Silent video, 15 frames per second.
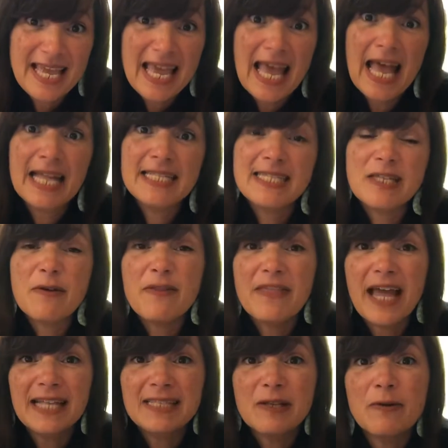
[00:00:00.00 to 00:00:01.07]
And so
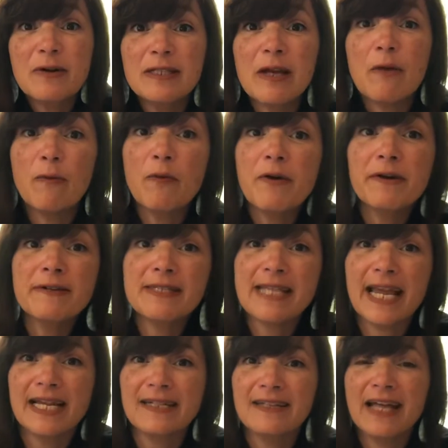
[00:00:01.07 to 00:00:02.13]
that's called our water
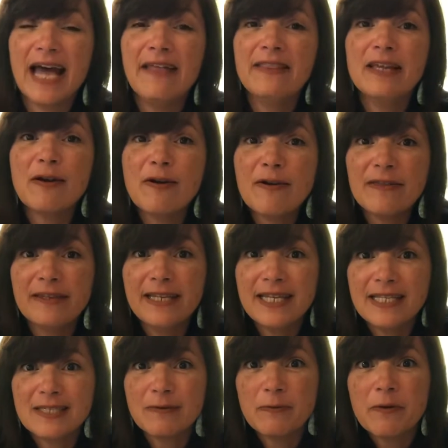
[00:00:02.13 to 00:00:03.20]
cycle. And the earth
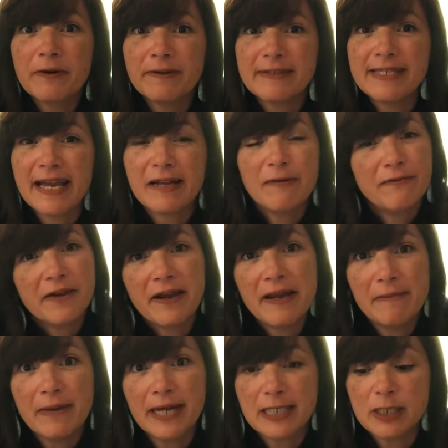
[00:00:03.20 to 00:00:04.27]
needs the water cycle
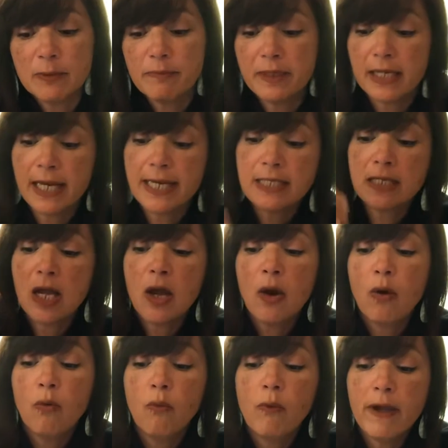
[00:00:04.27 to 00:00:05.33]
very much because
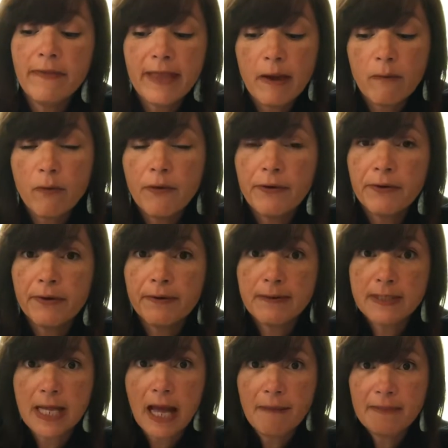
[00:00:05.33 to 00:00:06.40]
when that water
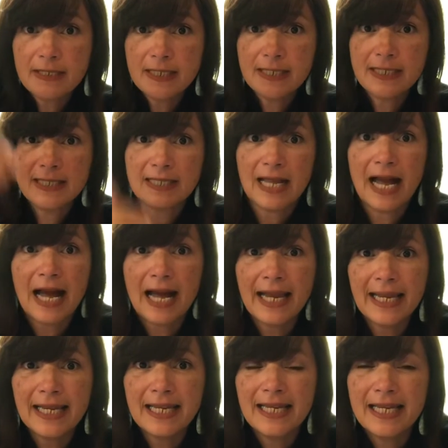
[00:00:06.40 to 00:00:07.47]
goes up into the
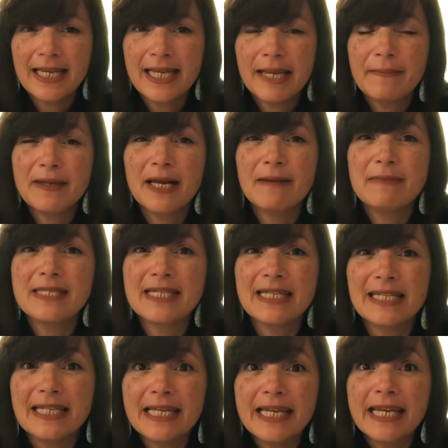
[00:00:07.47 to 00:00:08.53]
sky, it becomes
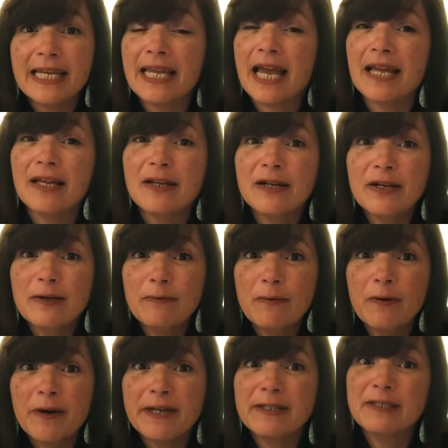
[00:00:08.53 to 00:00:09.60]
clean and good
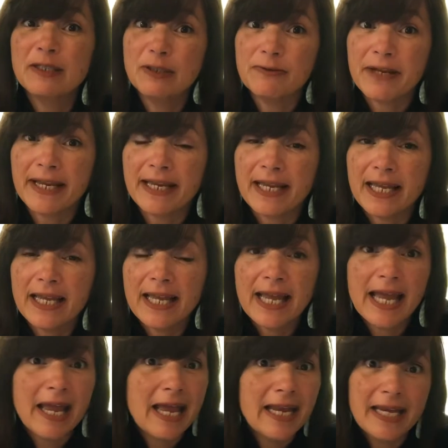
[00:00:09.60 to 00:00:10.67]
water to drink.
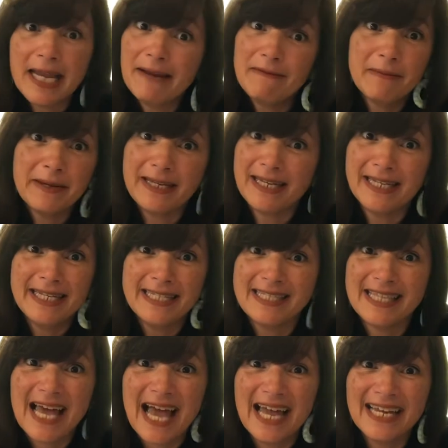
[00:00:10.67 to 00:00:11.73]
And everybody needs
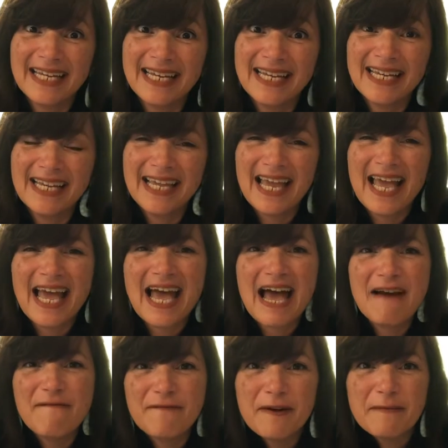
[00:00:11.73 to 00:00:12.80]
that.
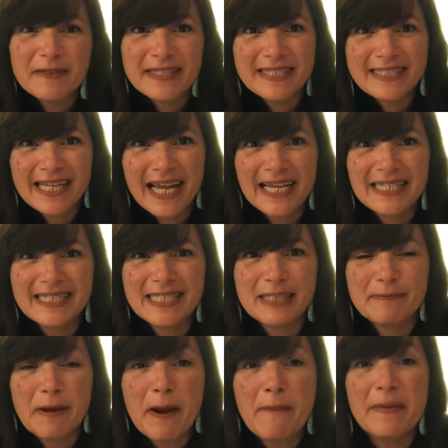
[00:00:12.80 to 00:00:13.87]
Have fun with the science
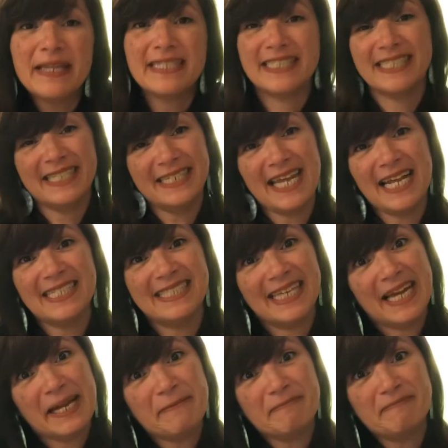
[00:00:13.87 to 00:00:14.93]
experiment. Till next
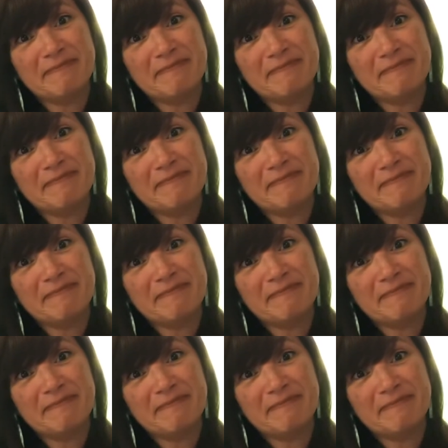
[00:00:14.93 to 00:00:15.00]
time.